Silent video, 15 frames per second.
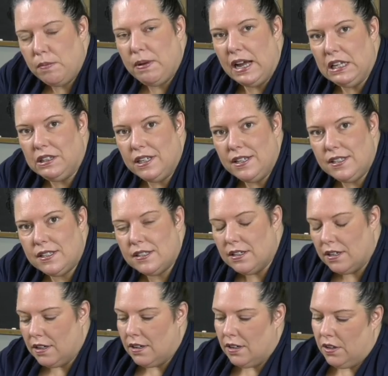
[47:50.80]
about
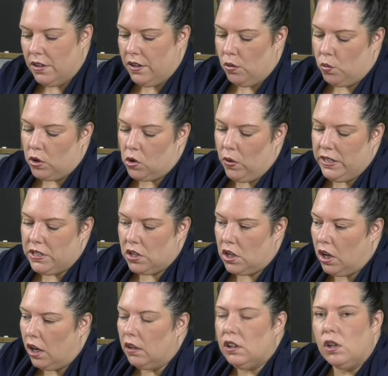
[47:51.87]
this, we're going to
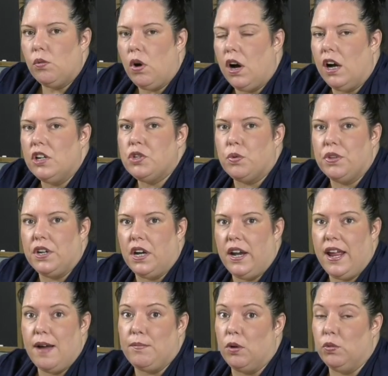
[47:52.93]
color wash with an
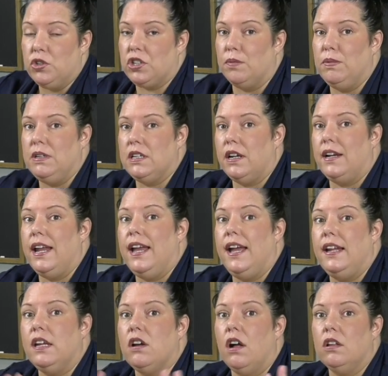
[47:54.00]
enamel, which can be done in
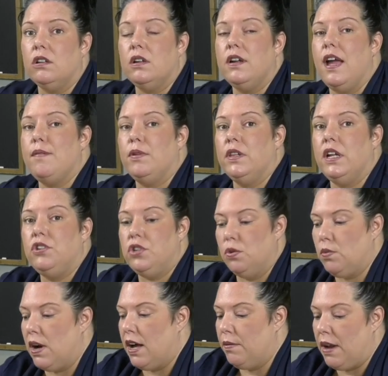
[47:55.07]
any color enamel that
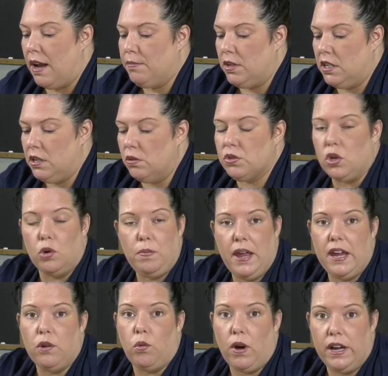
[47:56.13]
you want. I'm going to use
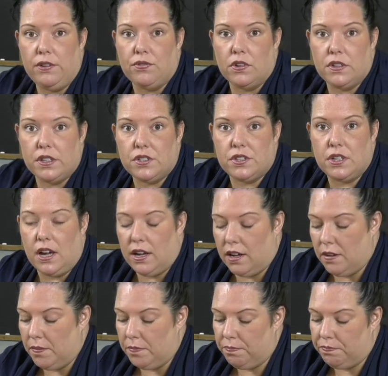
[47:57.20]
opaque white for this
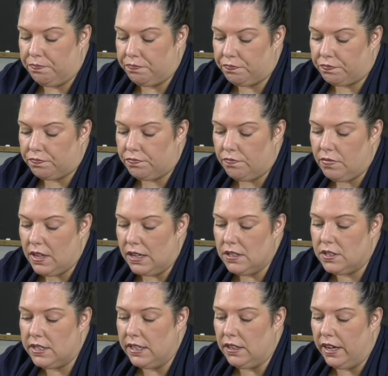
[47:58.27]

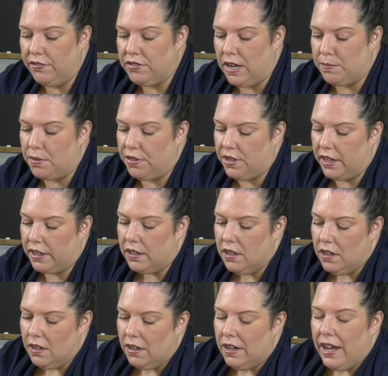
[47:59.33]
sea life type of thing.
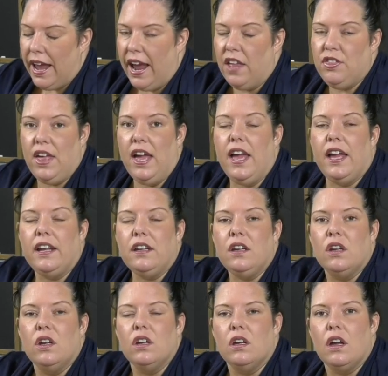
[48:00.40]
And then,
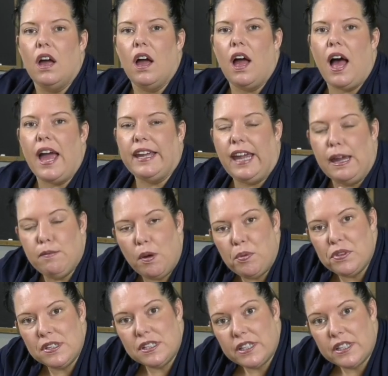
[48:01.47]
I came up with a